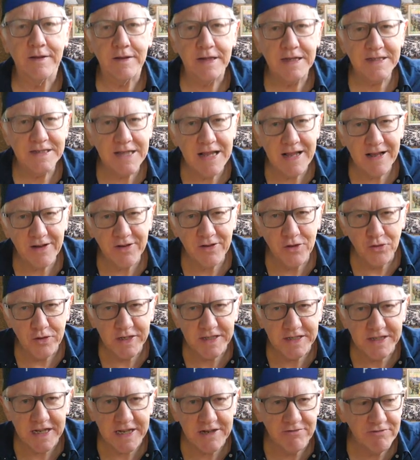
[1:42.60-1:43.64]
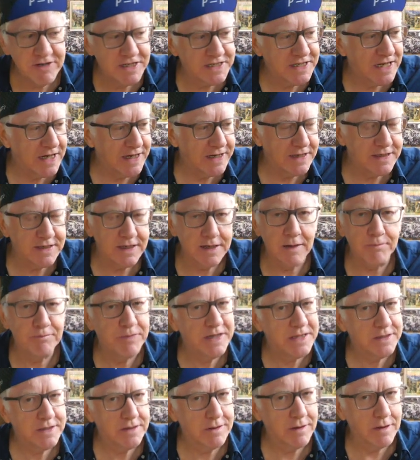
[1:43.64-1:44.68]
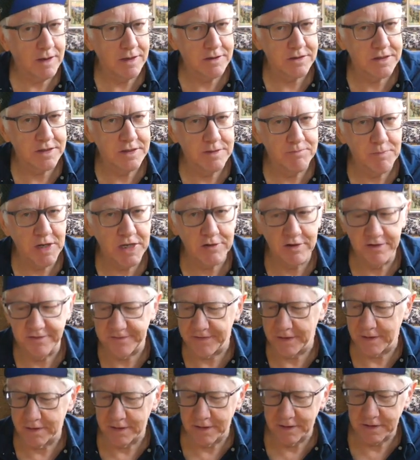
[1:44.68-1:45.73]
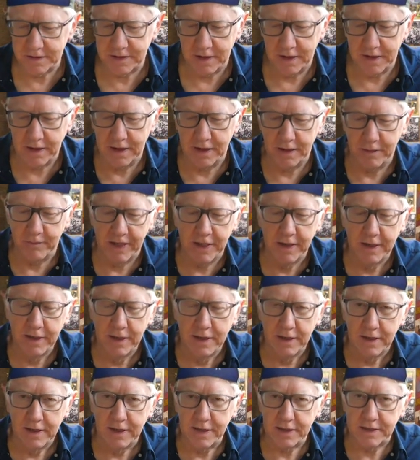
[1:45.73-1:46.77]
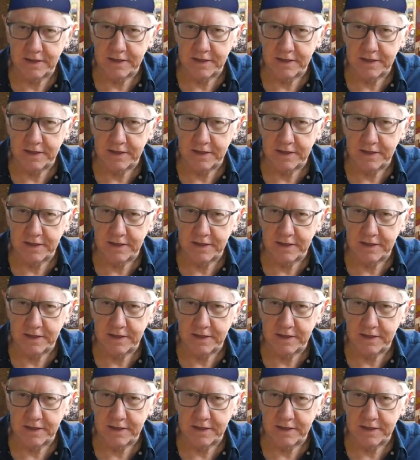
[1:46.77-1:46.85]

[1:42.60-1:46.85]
isn't that noise irritating? I'm a bit too close to the microphone, aren't I? Anyway, look